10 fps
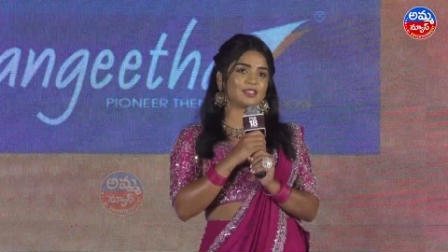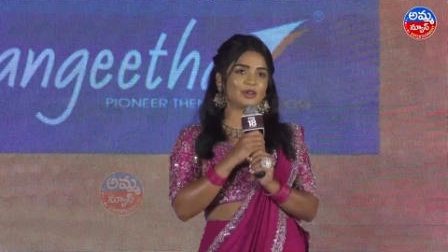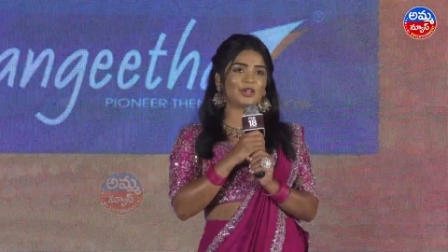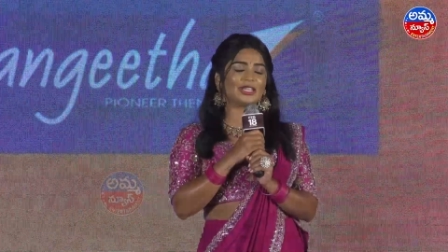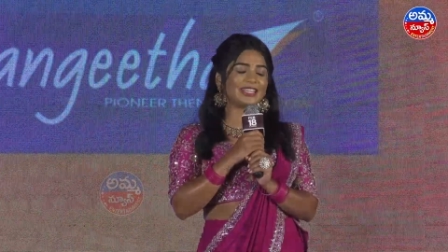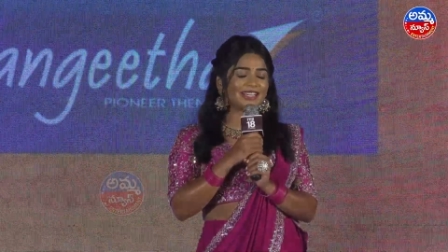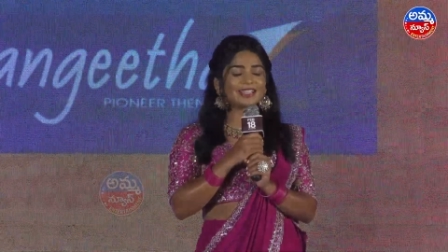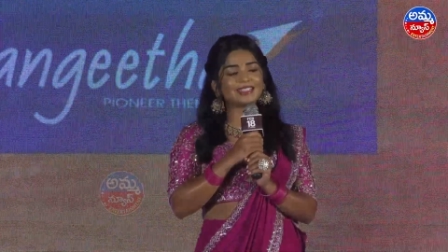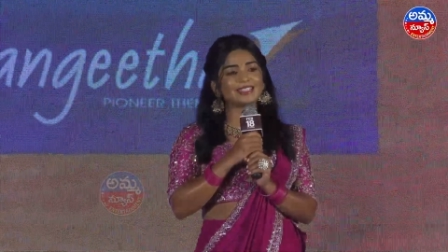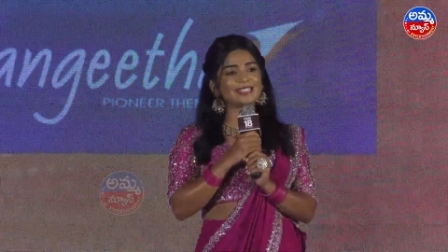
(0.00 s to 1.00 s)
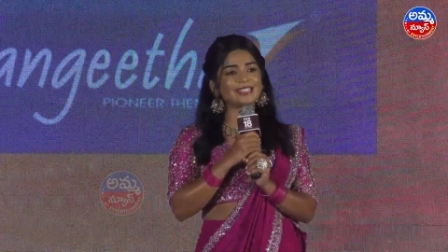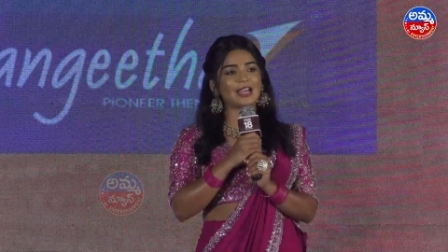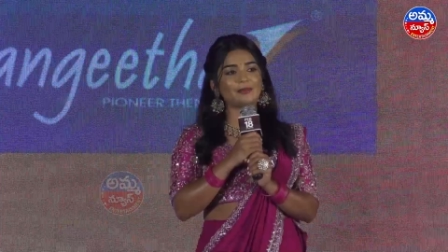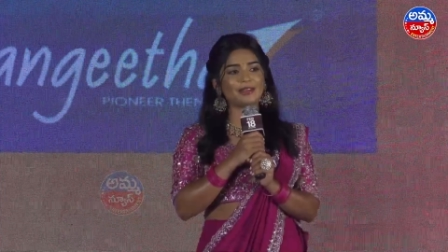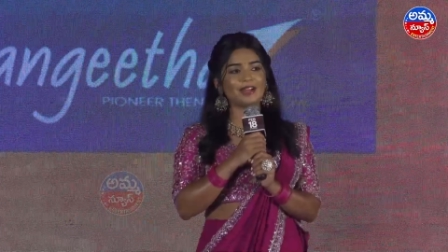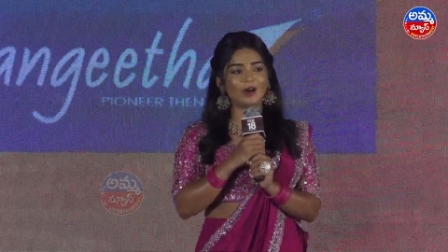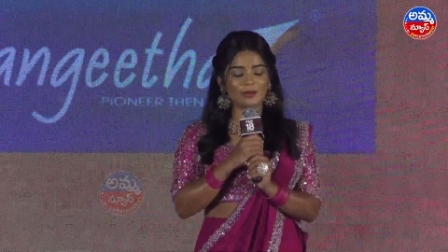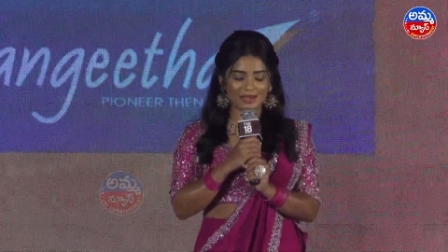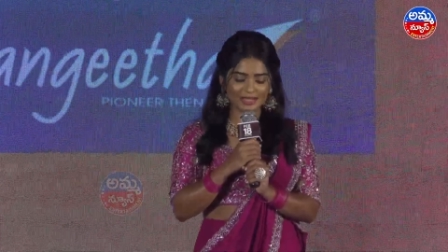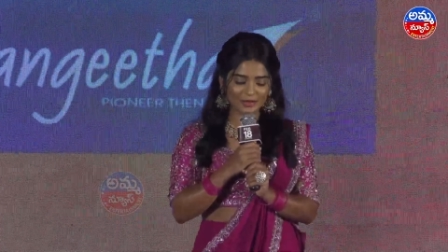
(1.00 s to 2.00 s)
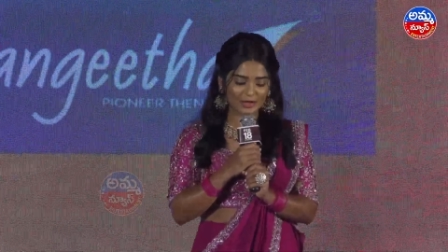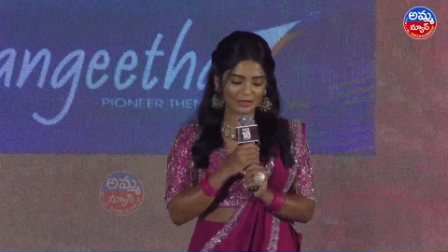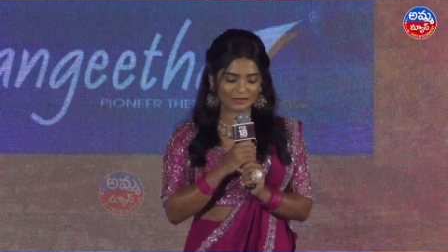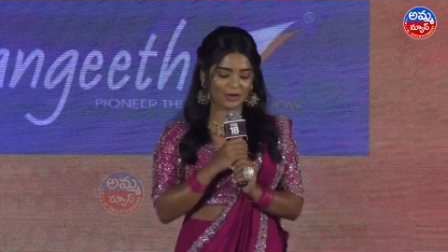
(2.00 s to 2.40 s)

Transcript: is going to kill it this time and how am I going to